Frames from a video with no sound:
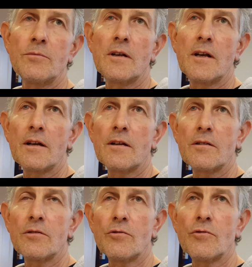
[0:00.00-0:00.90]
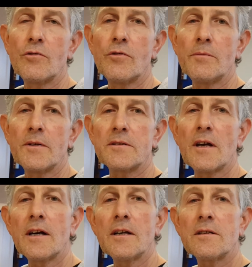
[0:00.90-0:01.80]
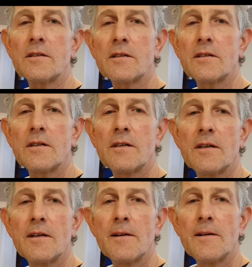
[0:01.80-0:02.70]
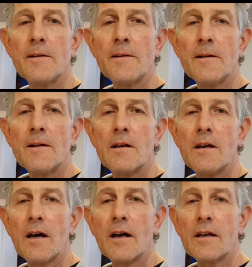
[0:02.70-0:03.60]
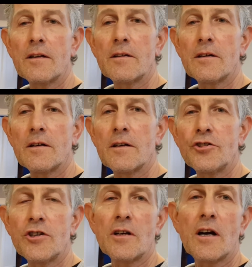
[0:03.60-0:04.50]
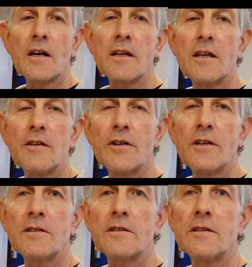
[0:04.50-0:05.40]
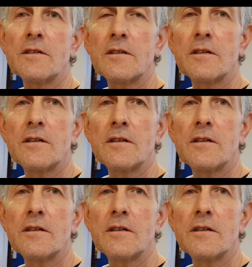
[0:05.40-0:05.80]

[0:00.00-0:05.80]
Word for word: that like to grow from the sides, like the shiitake, for instance.